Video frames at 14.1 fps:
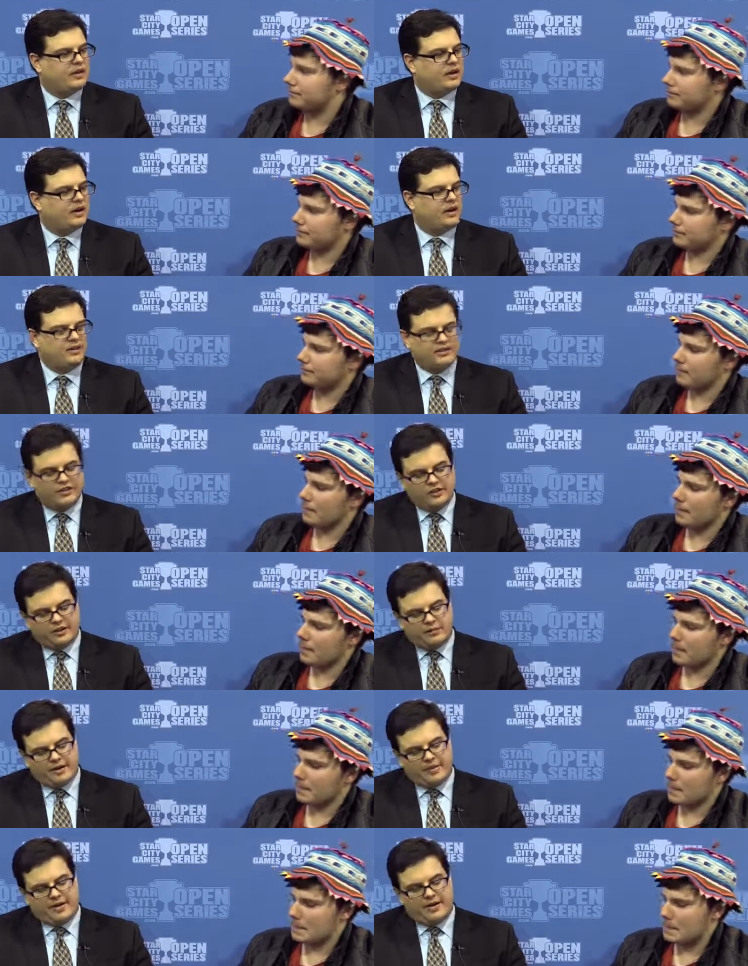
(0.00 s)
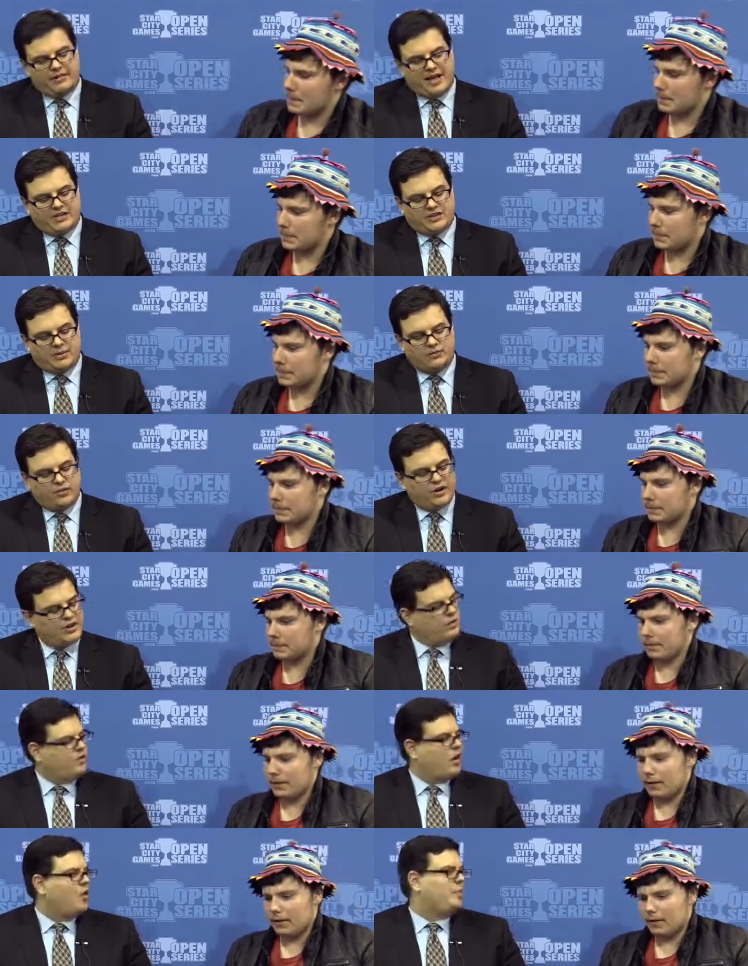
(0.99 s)
Speaker 1: All right, let's talk a little bit about your matchups. What are
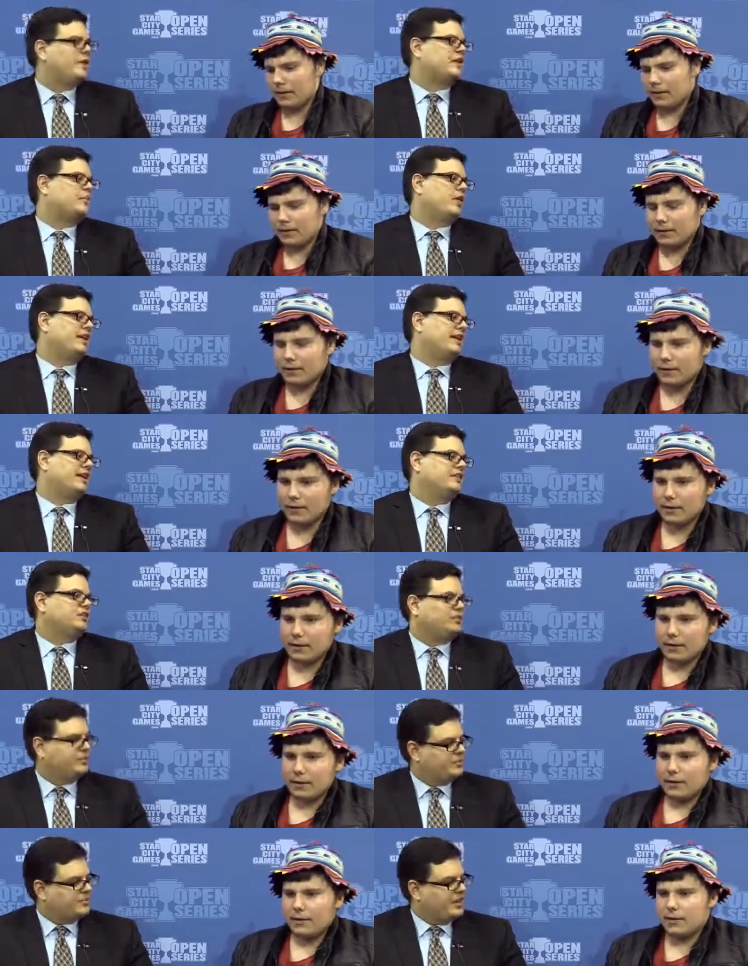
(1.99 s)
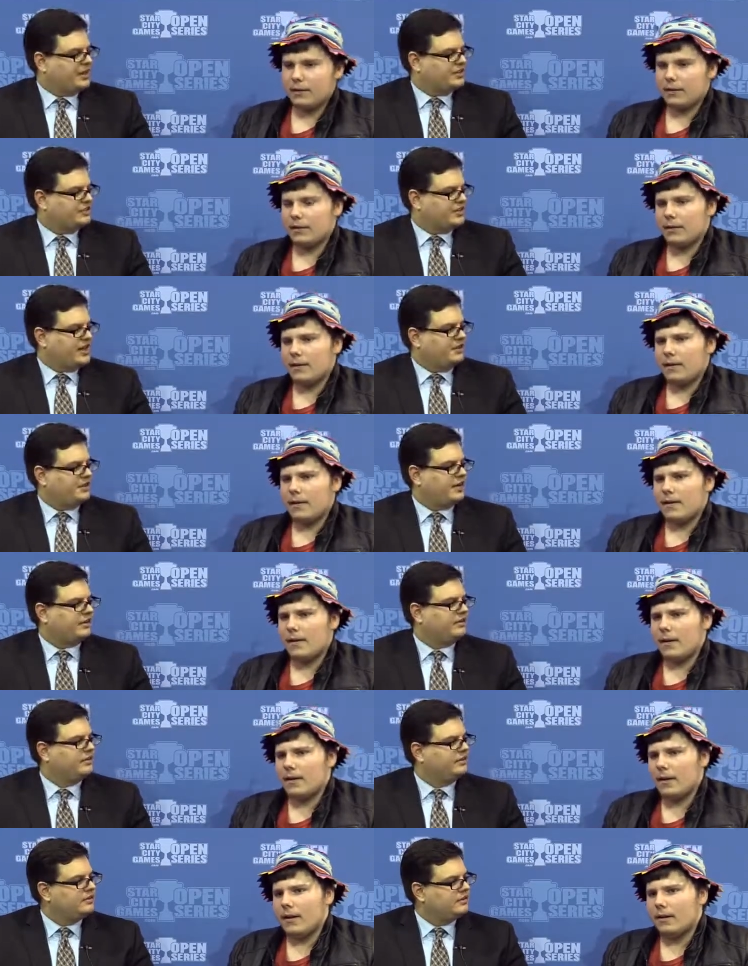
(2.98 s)
you hoping to play against when you're playing this style of deck?
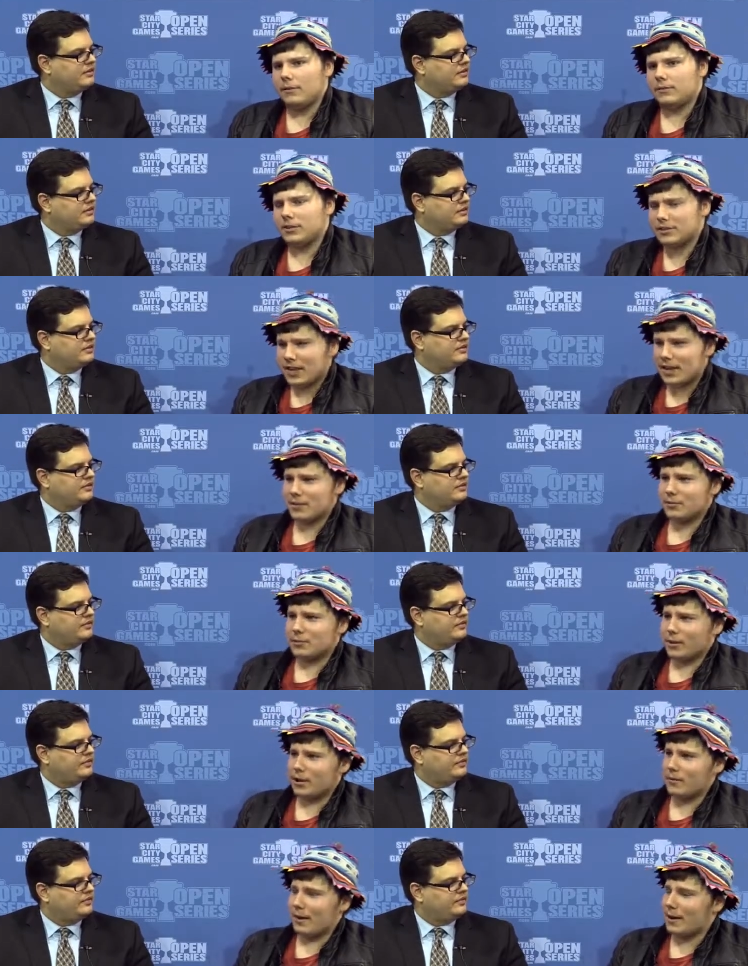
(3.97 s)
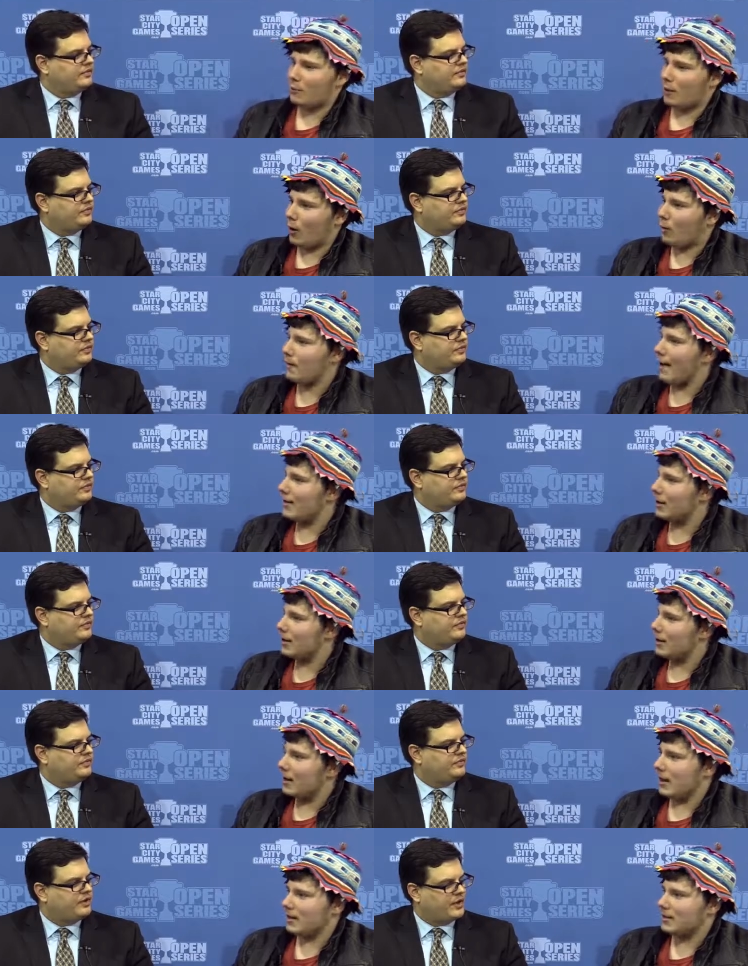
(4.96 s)
Speaker 2: This deck is really like
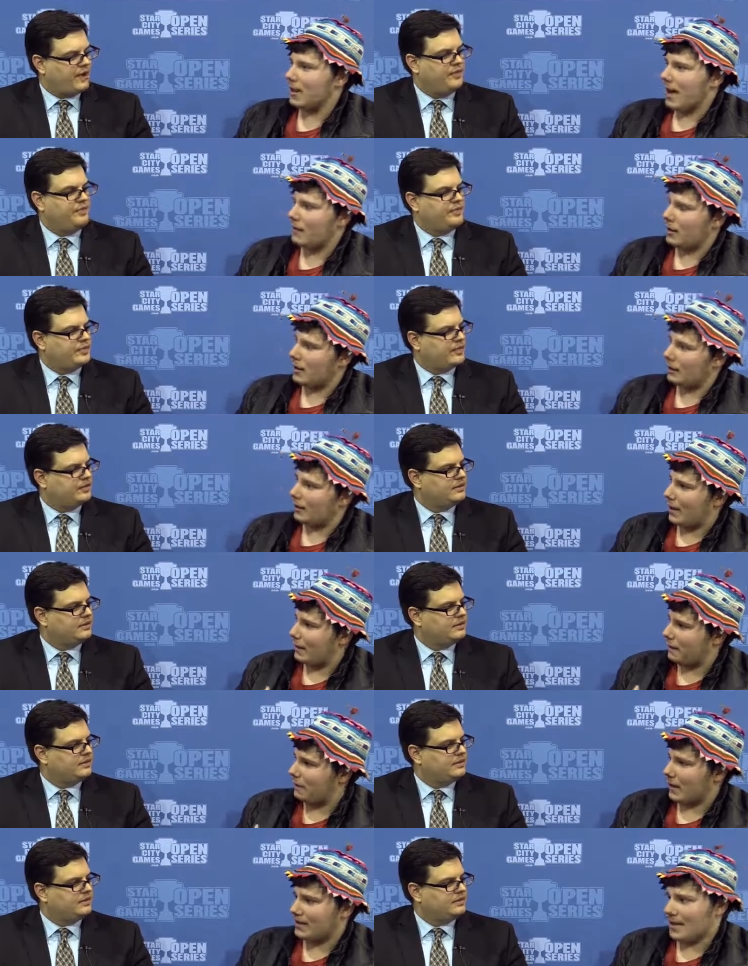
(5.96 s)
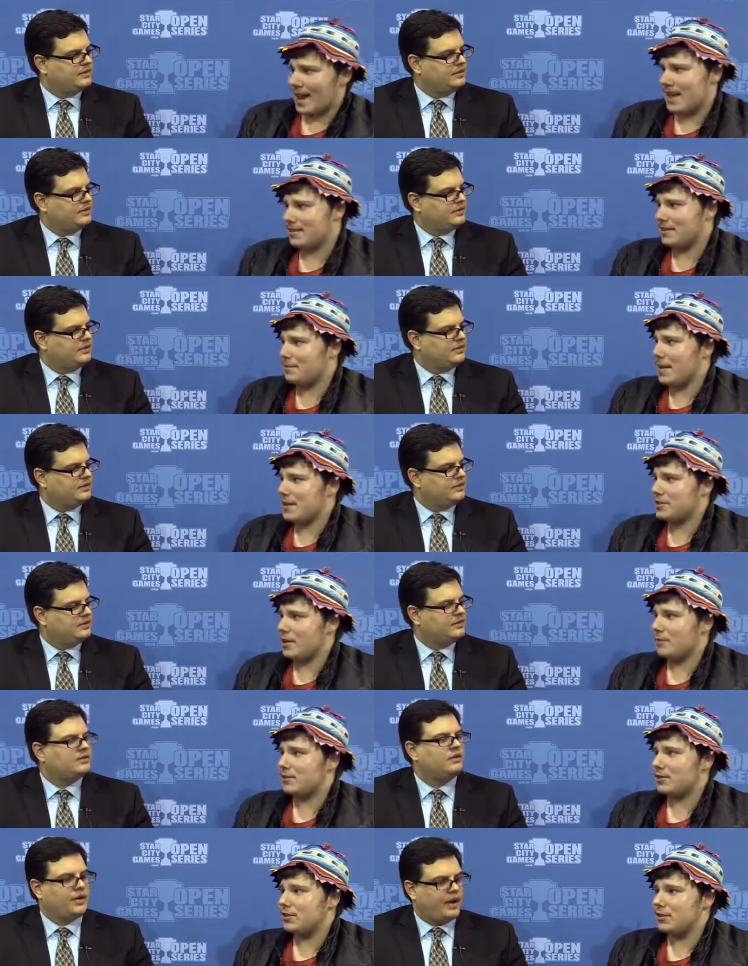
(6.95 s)
well-rounded. It doesn't okay. have any like fantastic
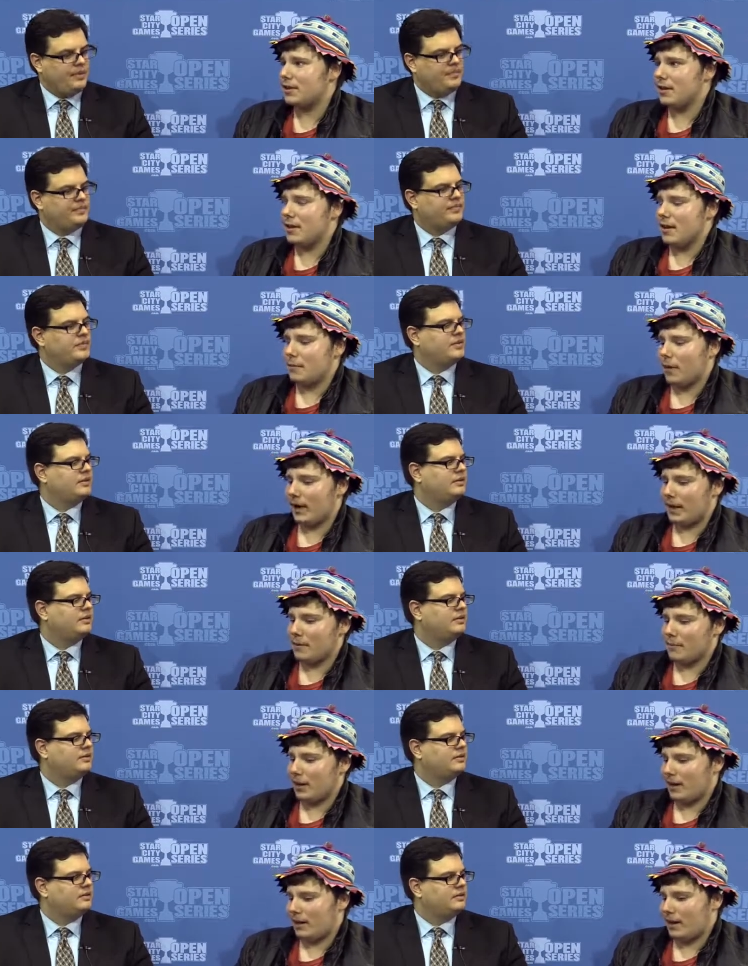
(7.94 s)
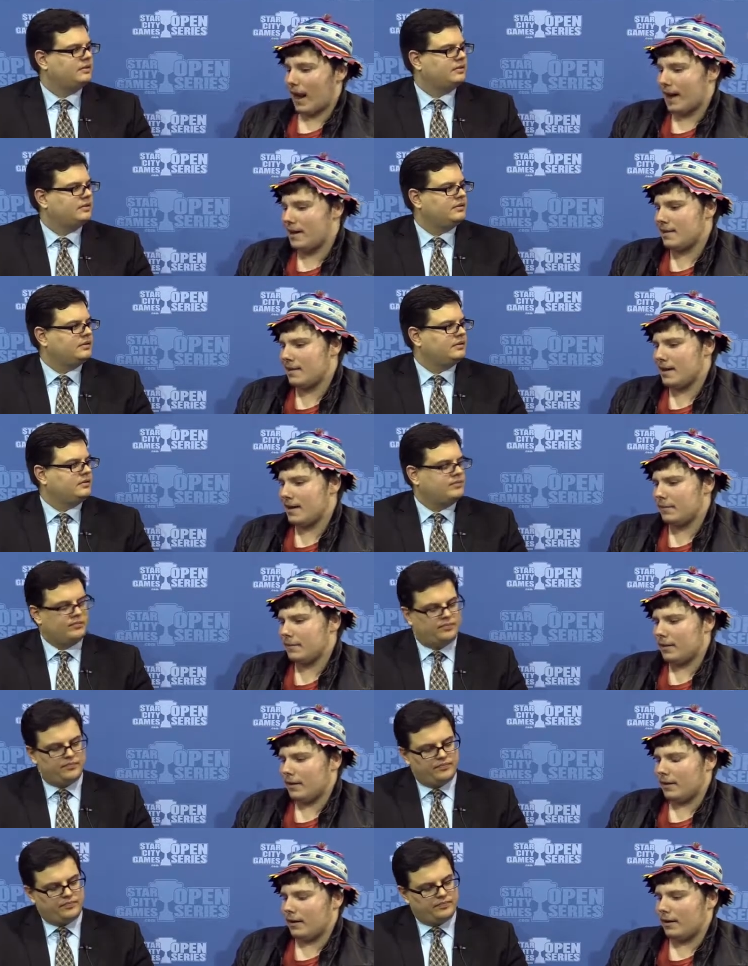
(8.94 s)
matchups, okay. but it can beat anything.
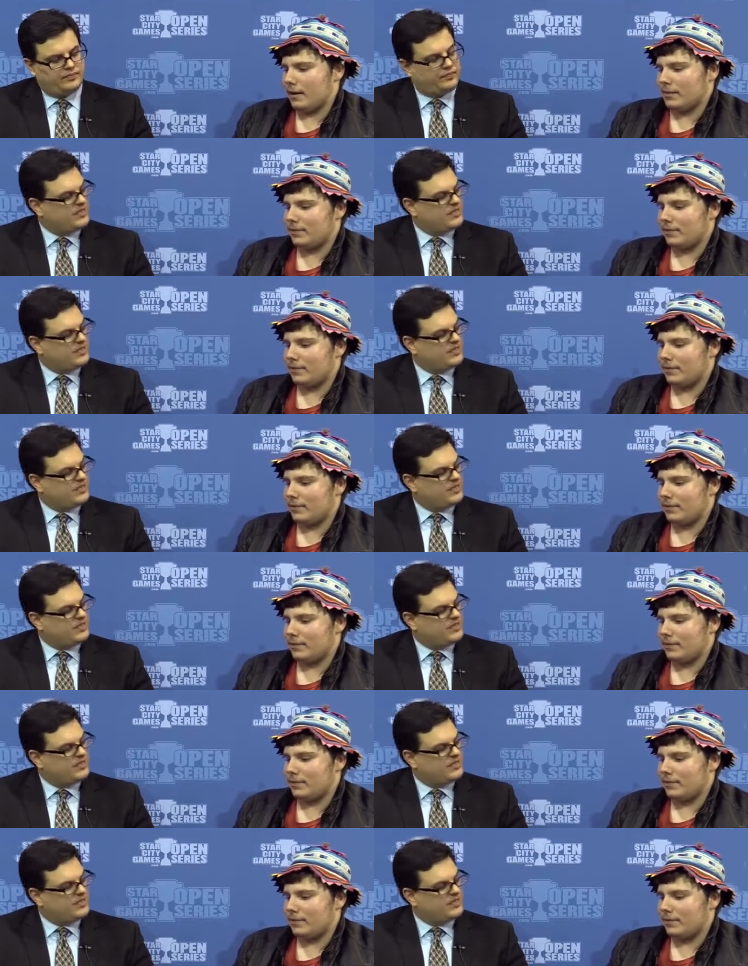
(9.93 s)
Uh,